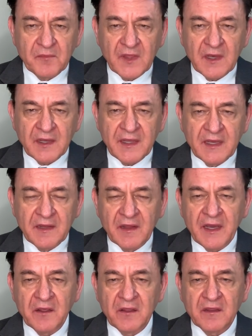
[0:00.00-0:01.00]
Again,
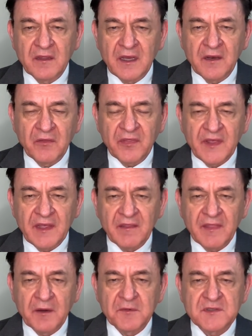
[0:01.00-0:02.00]
I don't
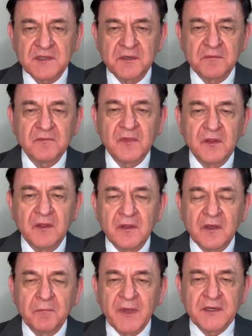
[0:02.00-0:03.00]
think that was a
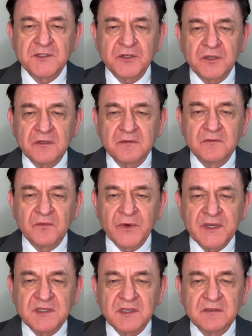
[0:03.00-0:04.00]
major
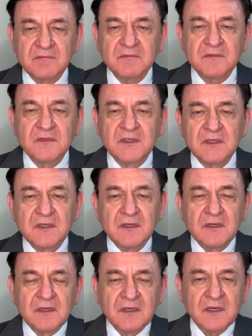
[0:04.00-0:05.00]
reason.
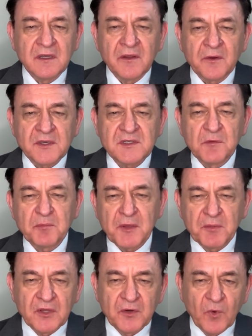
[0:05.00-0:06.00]
There were some
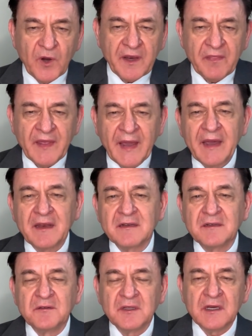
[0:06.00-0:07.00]
people who wanted that,
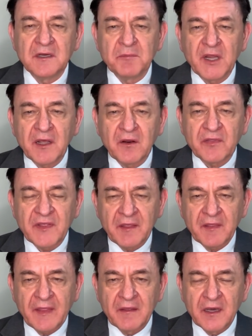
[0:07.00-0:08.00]
but I don't
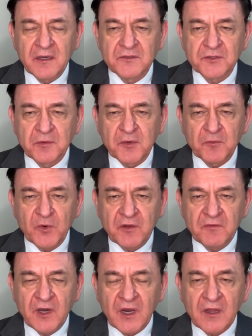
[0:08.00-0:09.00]
think Truman would
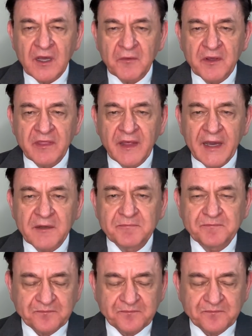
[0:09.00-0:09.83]
have gone along with that.